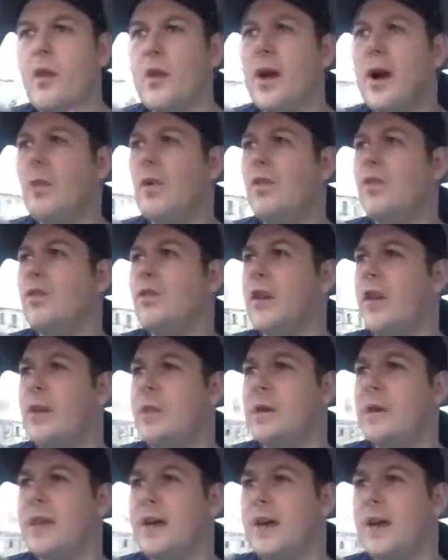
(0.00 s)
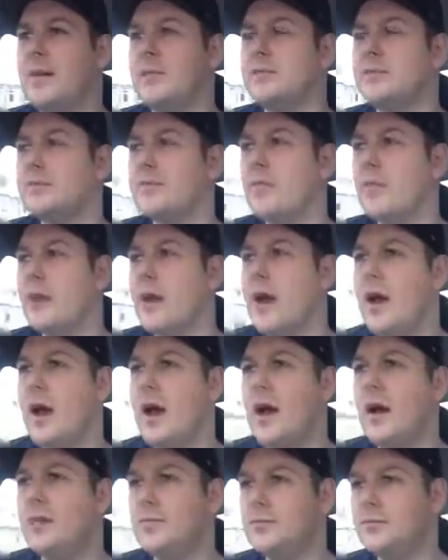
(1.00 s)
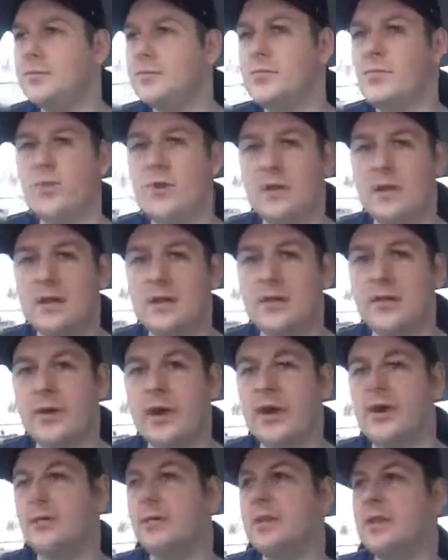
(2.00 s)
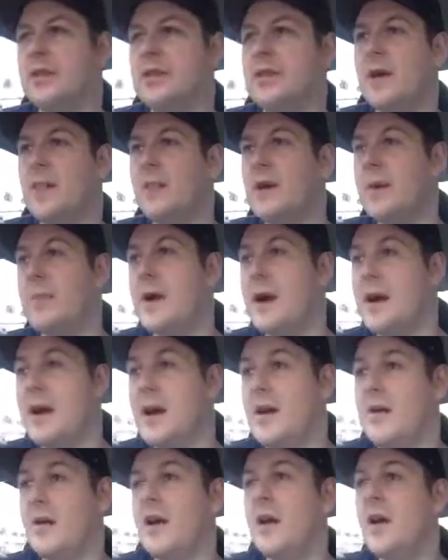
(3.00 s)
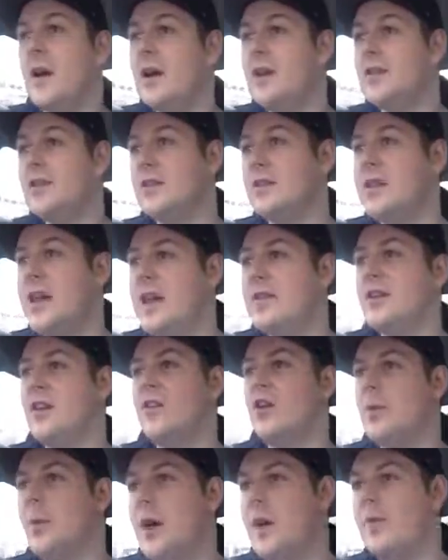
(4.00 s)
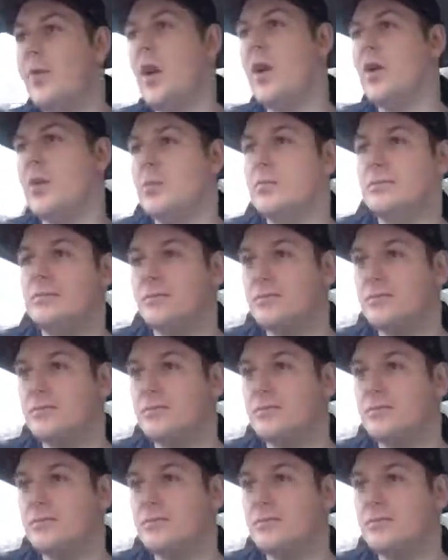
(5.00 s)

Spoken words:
Right, I waffled on a bit there. Let's see, we're getting up to the 10-minute mark now. So today's not going to be a vlog.